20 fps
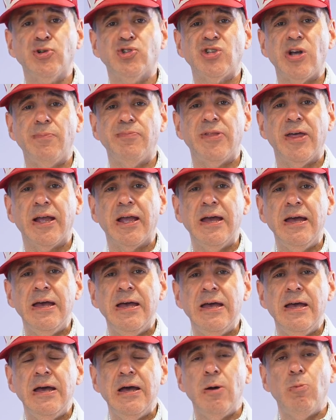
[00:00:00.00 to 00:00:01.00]
something,
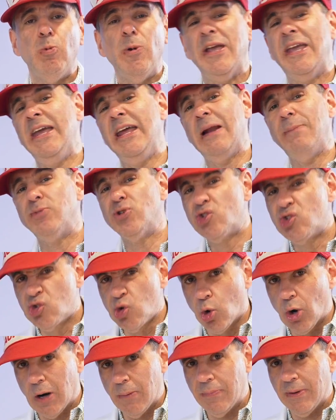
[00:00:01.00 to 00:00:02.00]
we can't
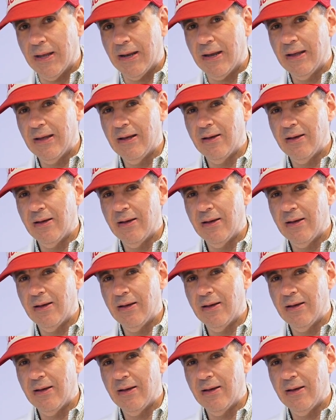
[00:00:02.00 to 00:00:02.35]
absorb it.